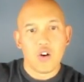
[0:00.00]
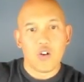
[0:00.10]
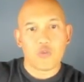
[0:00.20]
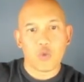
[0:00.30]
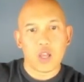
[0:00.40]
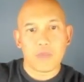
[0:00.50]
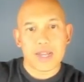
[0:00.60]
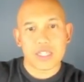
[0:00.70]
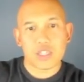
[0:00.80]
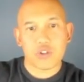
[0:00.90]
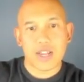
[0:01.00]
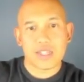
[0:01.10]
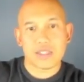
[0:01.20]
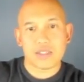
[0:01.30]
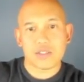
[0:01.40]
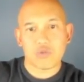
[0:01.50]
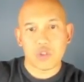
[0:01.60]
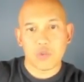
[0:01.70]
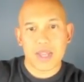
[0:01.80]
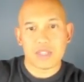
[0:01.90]
overwhelmed by stress or
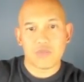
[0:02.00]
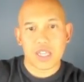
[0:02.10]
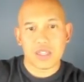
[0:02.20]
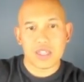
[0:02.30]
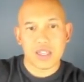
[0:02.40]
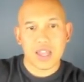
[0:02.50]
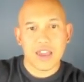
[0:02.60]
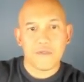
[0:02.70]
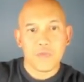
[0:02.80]
the demands of daily life,